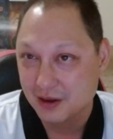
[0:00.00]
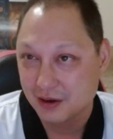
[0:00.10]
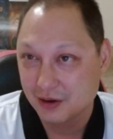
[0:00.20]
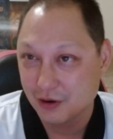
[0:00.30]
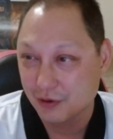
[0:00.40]

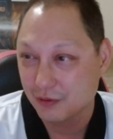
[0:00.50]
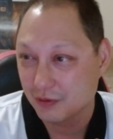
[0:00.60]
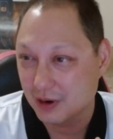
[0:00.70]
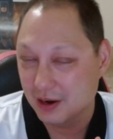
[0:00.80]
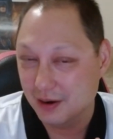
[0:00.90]
go
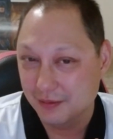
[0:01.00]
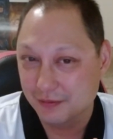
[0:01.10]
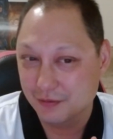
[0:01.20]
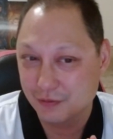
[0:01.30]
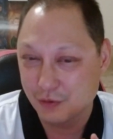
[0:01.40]

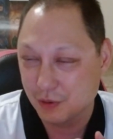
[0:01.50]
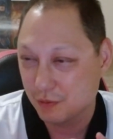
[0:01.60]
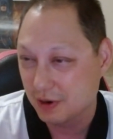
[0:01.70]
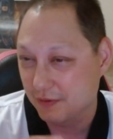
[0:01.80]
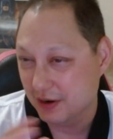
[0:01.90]
would
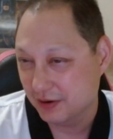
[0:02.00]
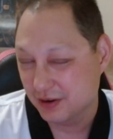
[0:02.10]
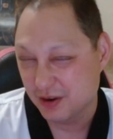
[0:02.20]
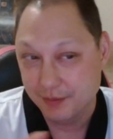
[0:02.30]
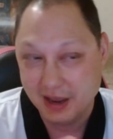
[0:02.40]
eventually
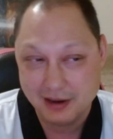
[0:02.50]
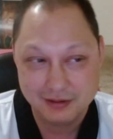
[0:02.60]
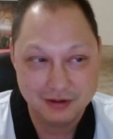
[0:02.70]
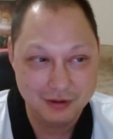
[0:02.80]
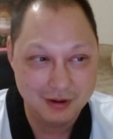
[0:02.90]
come back
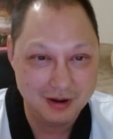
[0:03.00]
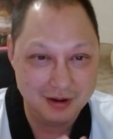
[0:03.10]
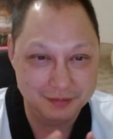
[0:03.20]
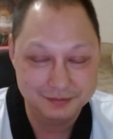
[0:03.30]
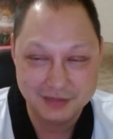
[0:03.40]
to
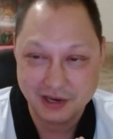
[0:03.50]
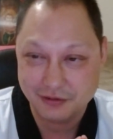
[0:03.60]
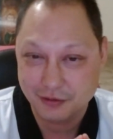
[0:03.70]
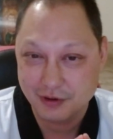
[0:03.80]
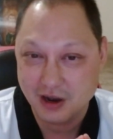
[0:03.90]

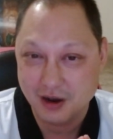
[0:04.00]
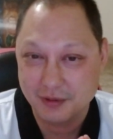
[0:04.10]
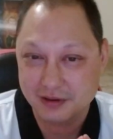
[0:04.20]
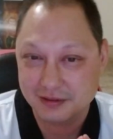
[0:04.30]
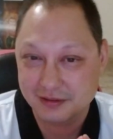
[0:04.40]
National
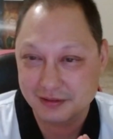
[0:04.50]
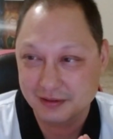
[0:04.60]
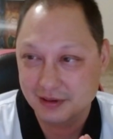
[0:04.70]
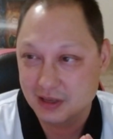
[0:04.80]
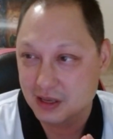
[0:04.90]
Comics
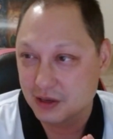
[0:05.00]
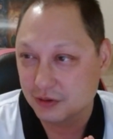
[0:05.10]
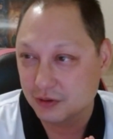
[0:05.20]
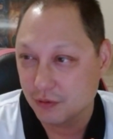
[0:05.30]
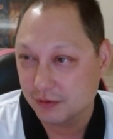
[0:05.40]
to
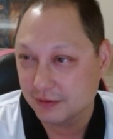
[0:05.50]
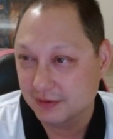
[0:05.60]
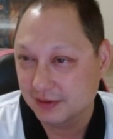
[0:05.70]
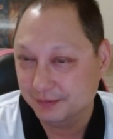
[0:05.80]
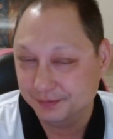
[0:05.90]
work with
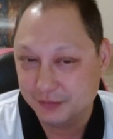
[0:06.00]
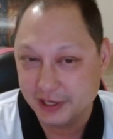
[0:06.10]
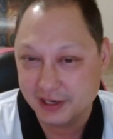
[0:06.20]
them, but